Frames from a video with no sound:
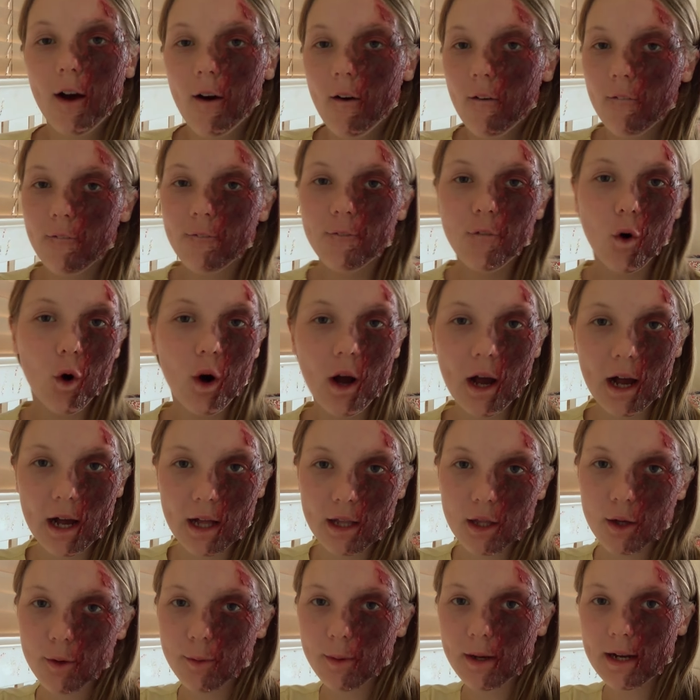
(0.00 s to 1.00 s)
for
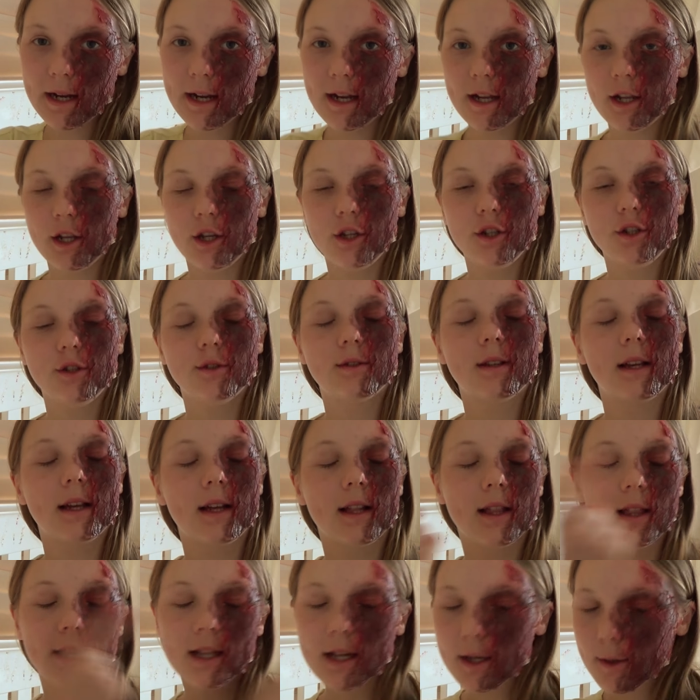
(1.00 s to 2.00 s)
Halloween
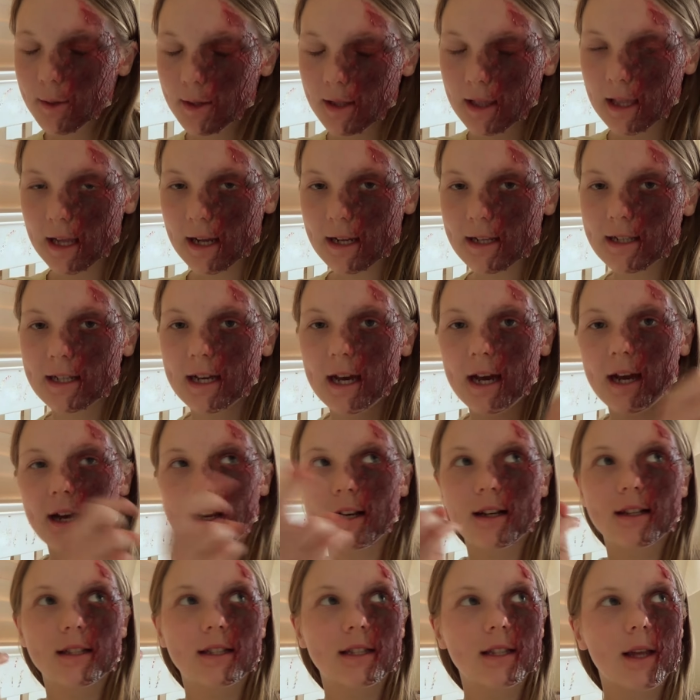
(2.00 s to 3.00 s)
using liquid
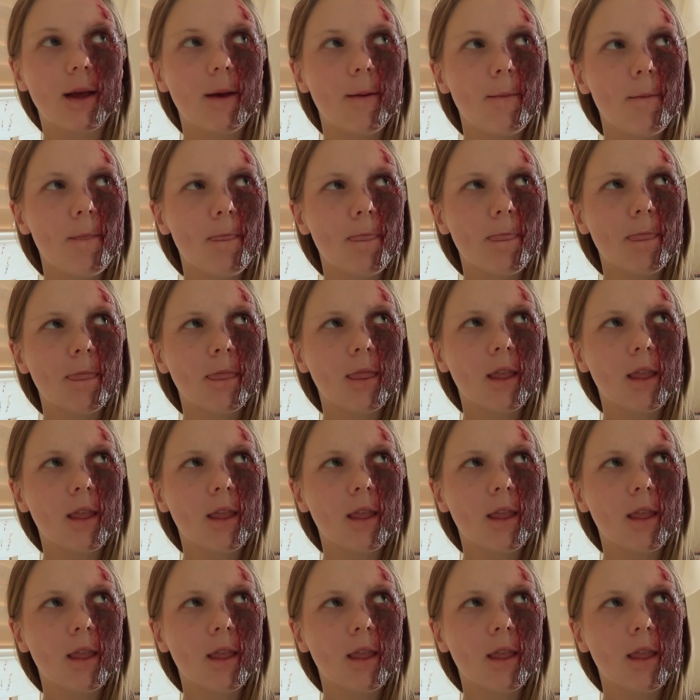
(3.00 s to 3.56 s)
latex,